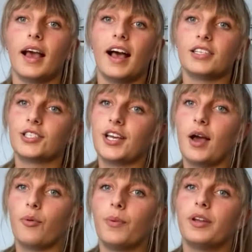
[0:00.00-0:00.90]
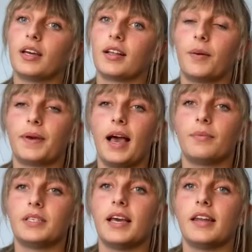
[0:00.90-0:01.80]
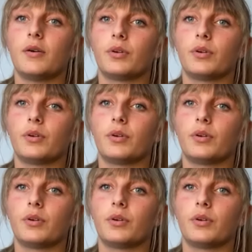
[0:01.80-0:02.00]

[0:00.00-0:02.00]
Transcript: As chairwoman and club captain,